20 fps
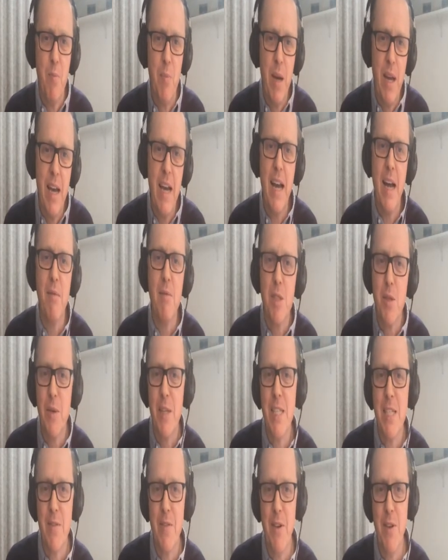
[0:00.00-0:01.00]
being able
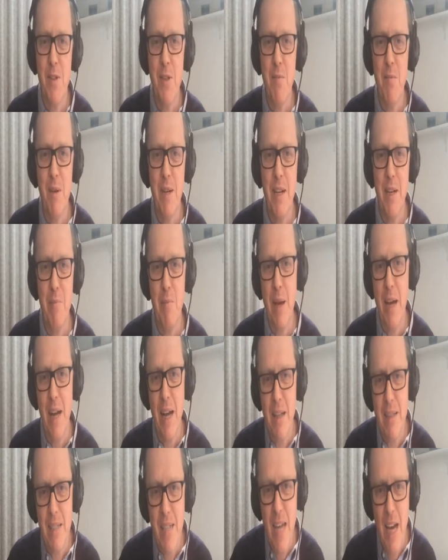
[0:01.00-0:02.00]
to interview somebody,
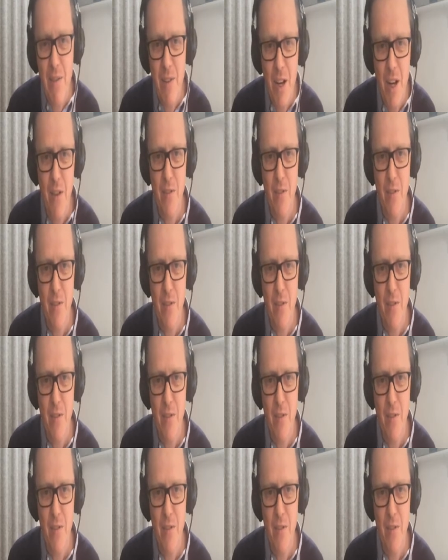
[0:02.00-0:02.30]
being able to have a